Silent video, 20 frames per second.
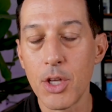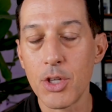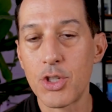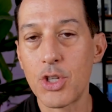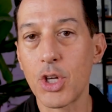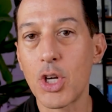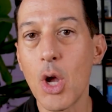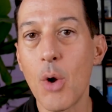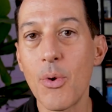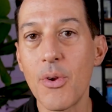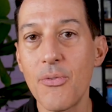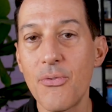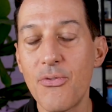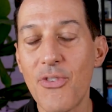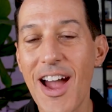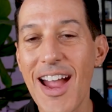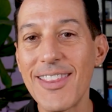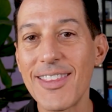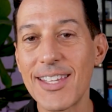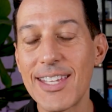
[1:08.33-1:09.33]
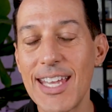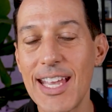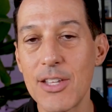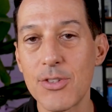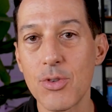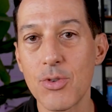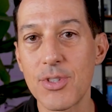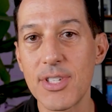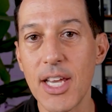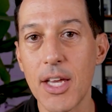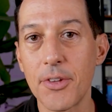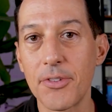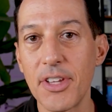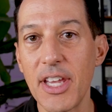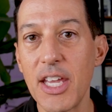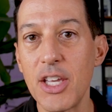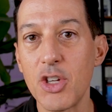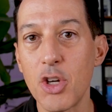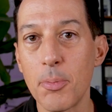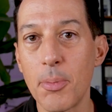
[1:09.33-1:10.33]
to go and find the cancer cells
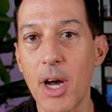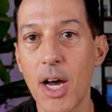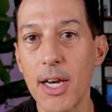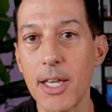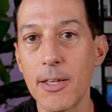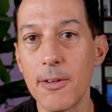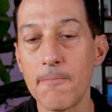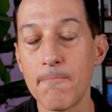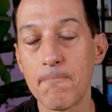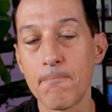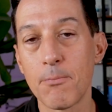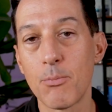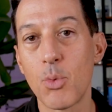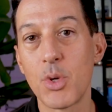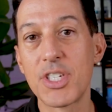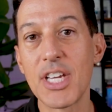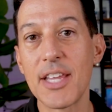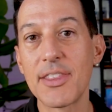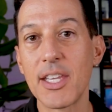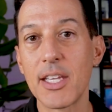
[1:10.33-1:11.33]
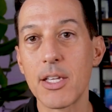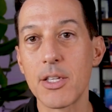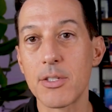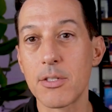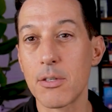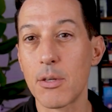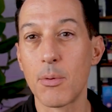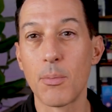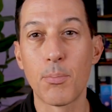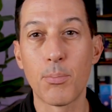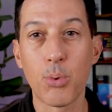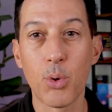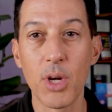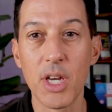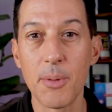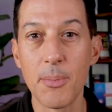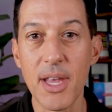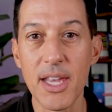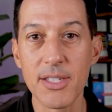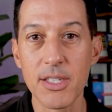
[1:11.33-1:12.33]
in your body, which I think is
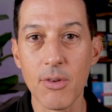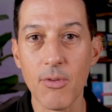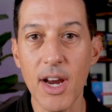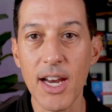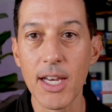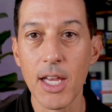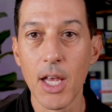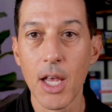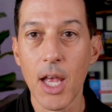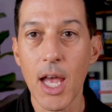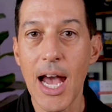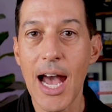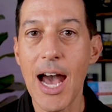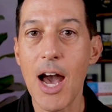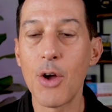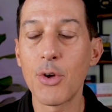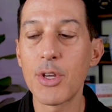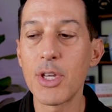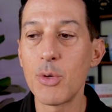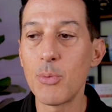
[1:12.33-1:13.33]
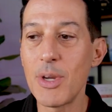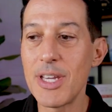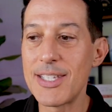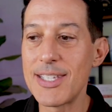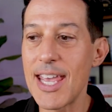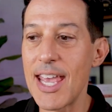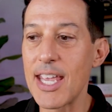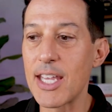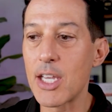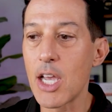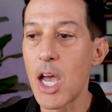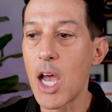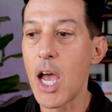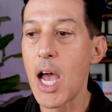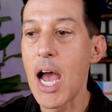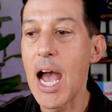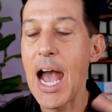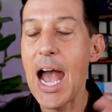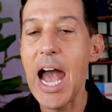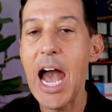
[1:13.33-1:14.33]
pretty amazing, right? How can we take
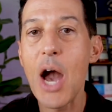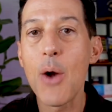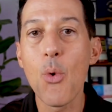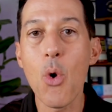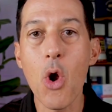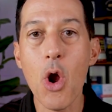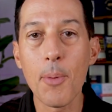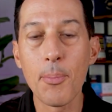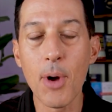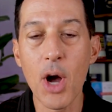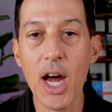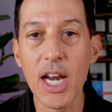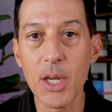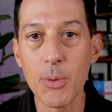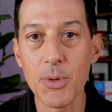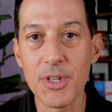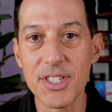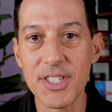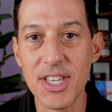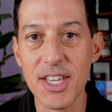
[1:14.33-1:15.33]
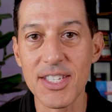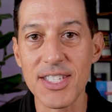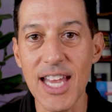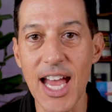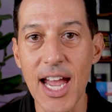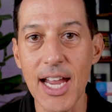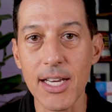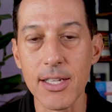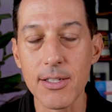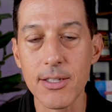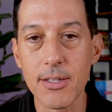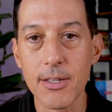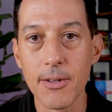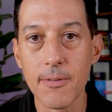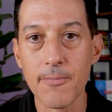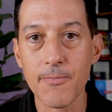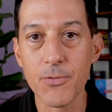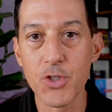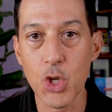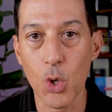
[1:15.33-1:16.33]
how our body was designed
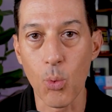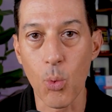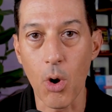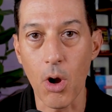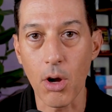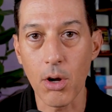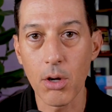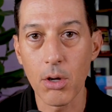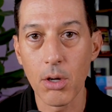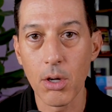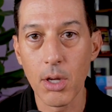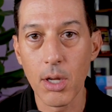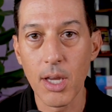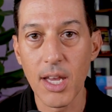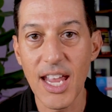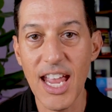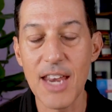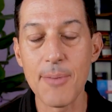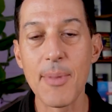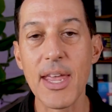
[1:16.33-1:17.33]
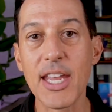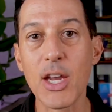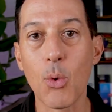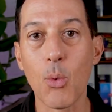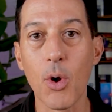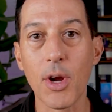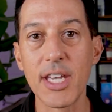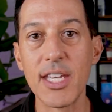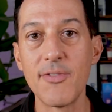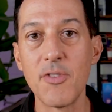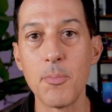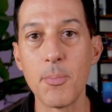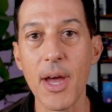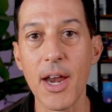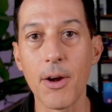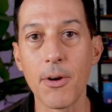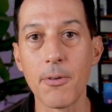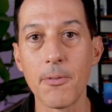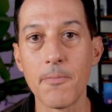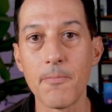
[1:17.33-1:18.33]
to work and make it work even
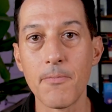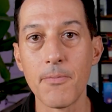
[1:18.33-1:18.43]
better,